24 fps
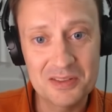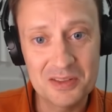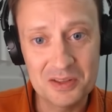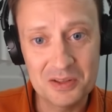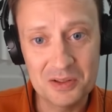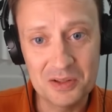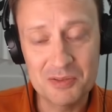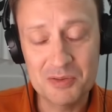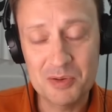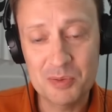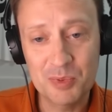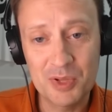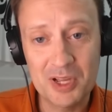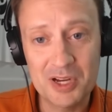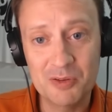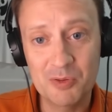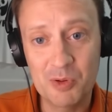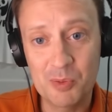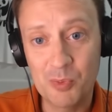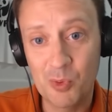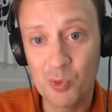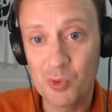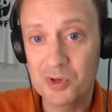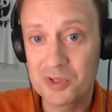Living Planet
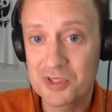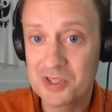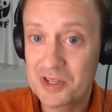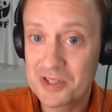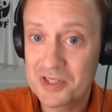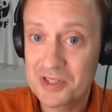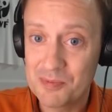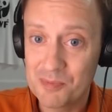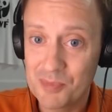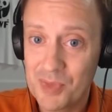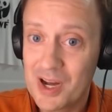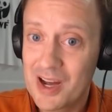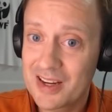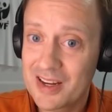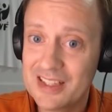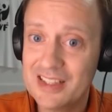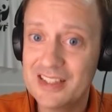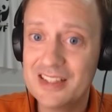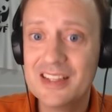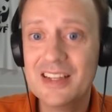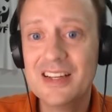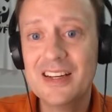report does embody,